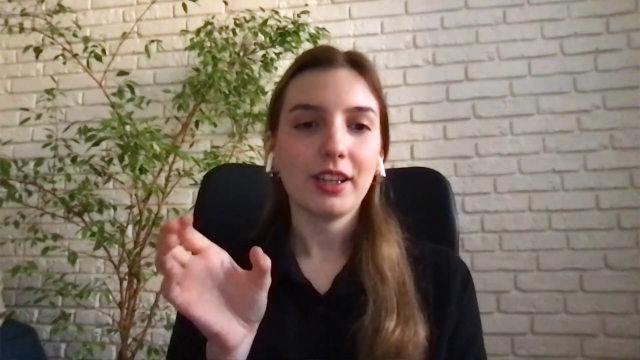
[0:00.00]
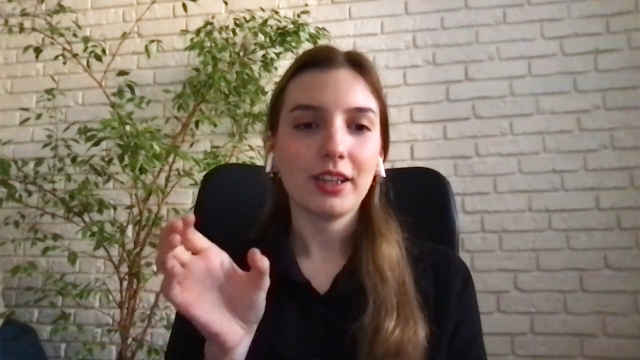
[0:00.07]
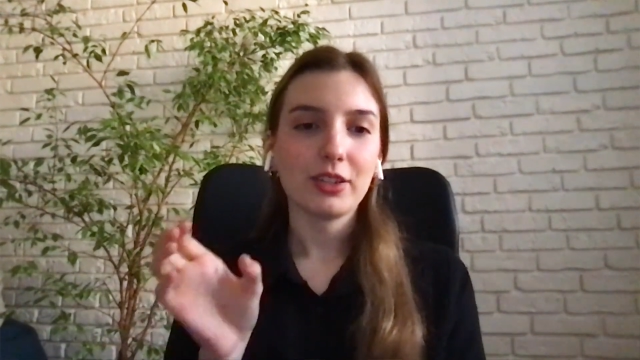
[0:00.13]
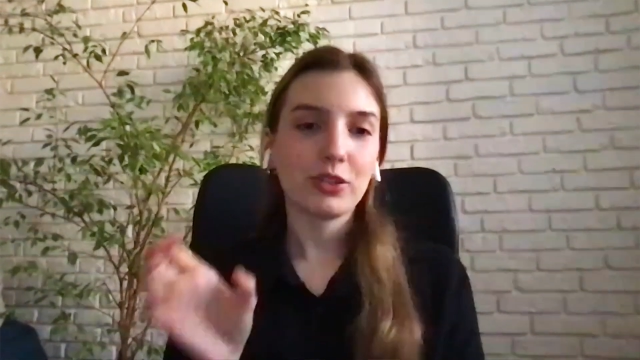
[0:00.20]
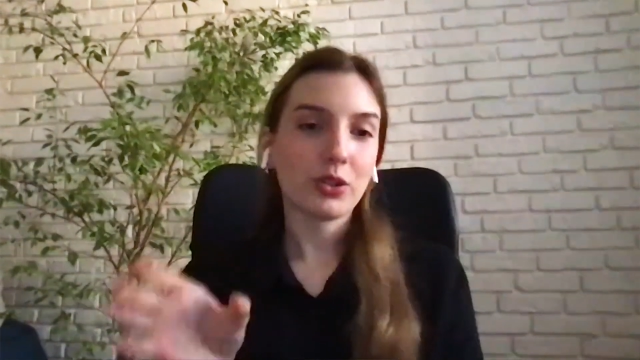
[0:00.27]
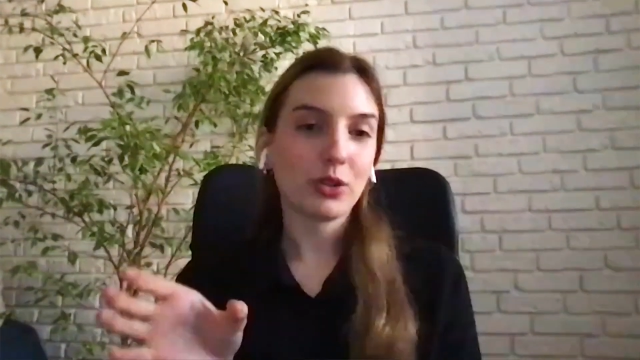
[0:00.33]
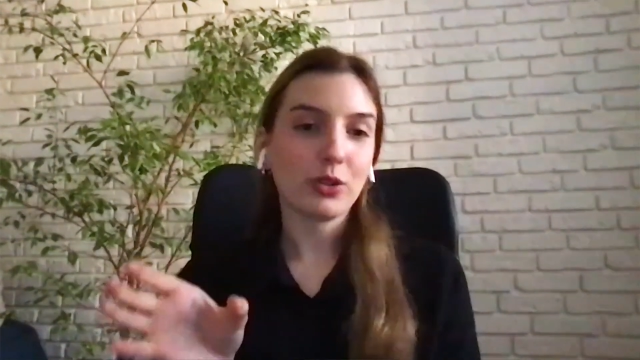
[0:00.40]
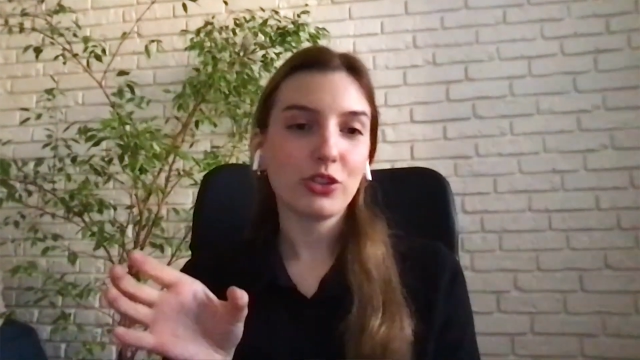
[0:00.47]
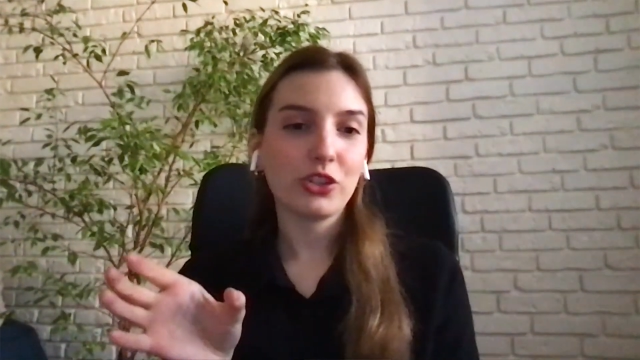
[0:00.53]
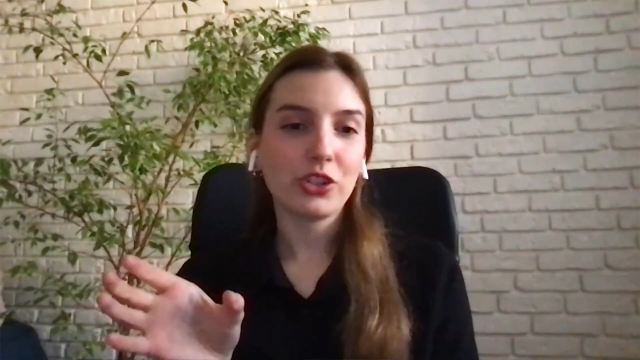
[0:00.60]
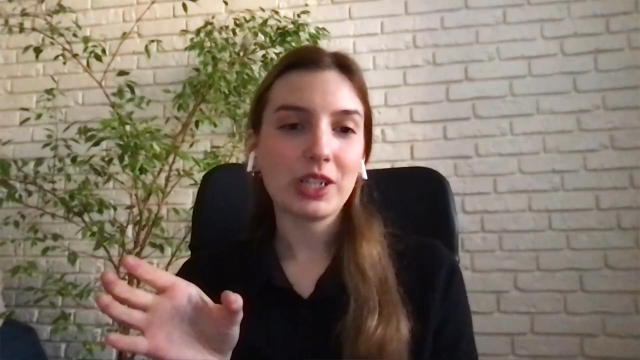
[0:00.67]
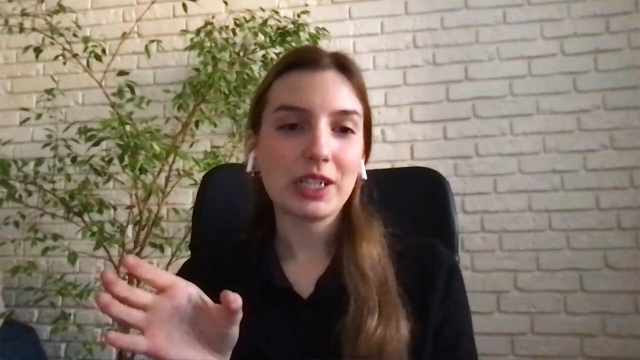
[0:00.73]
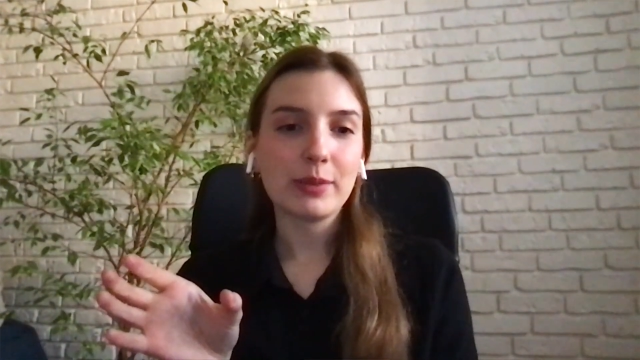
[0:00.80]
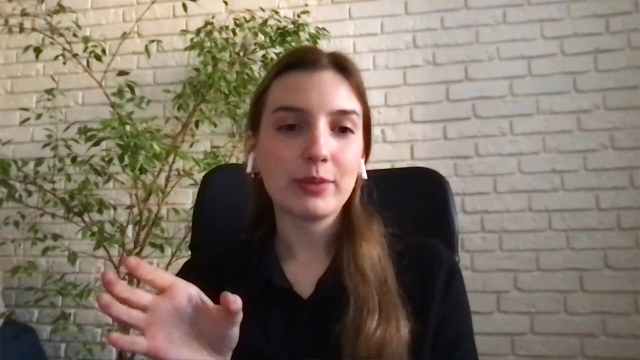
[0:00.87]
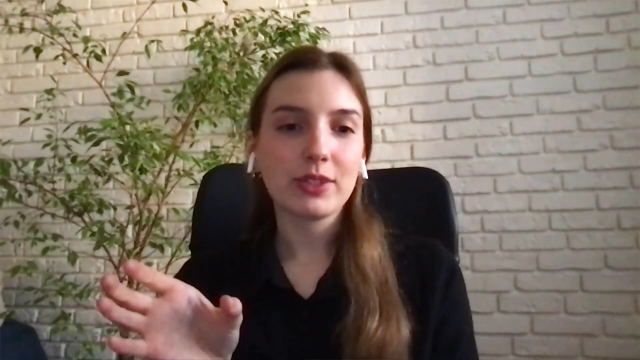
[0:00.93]
search
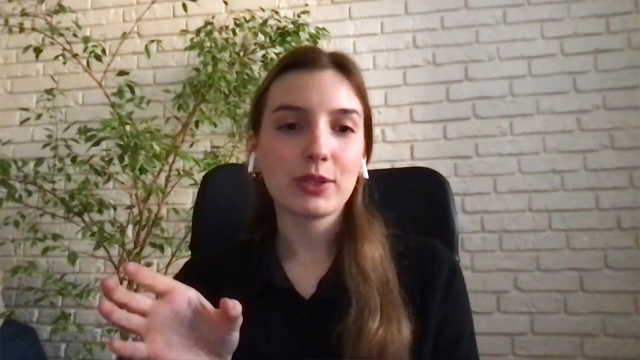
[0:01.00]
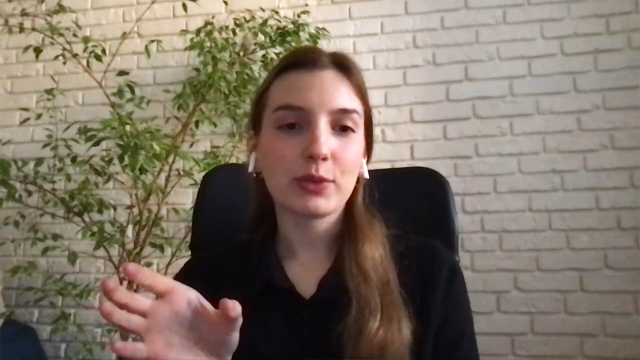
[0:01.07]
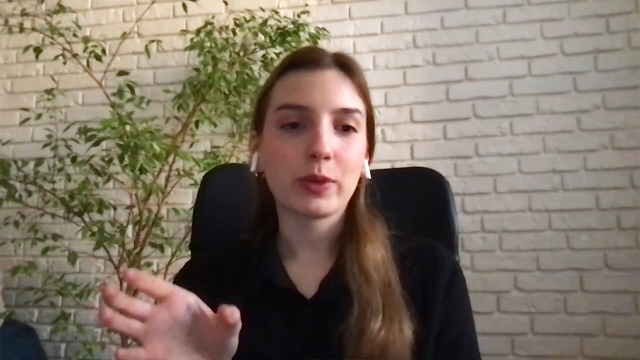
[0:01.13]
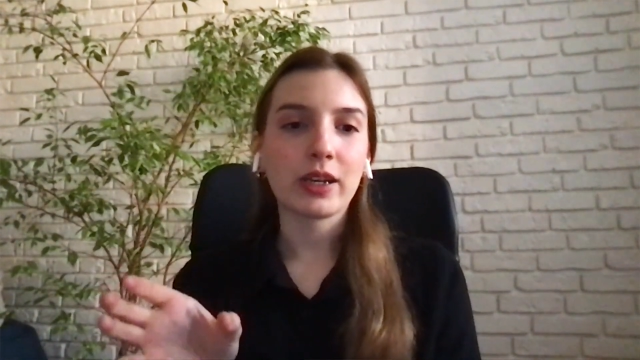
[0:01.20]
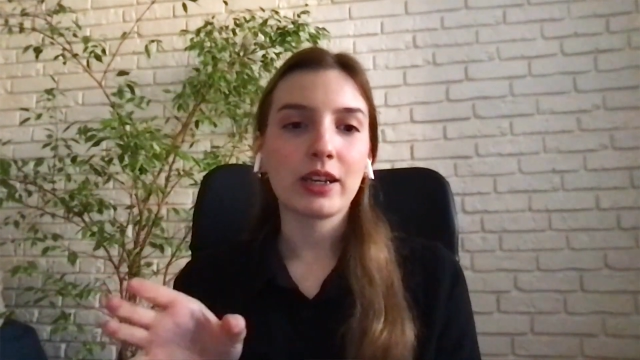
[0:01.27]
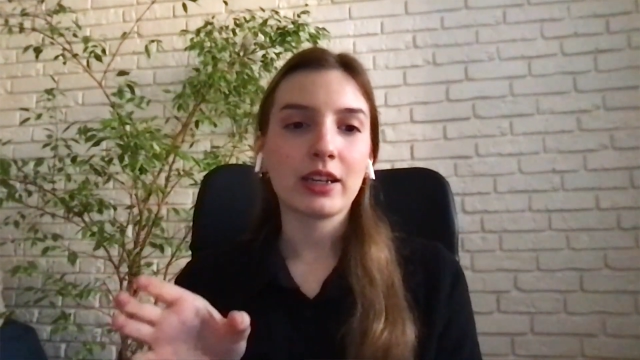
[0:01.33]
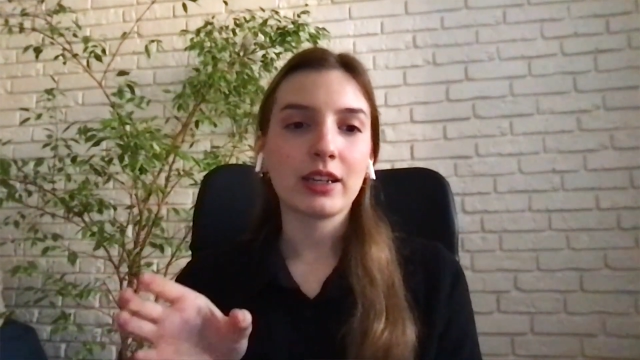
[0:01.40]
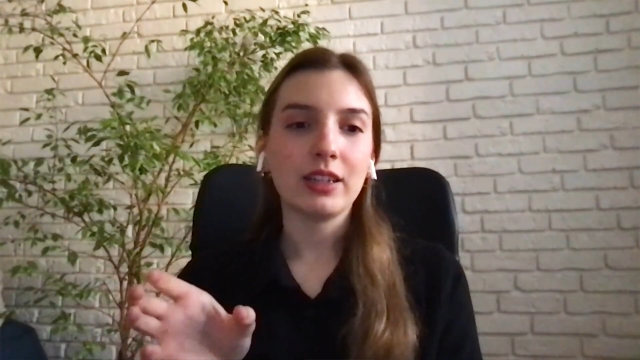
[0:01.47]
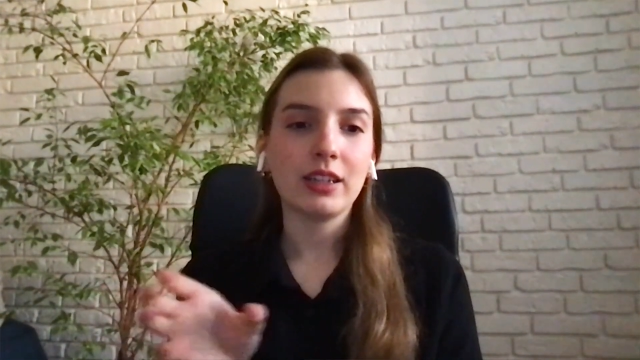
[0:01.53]
terms were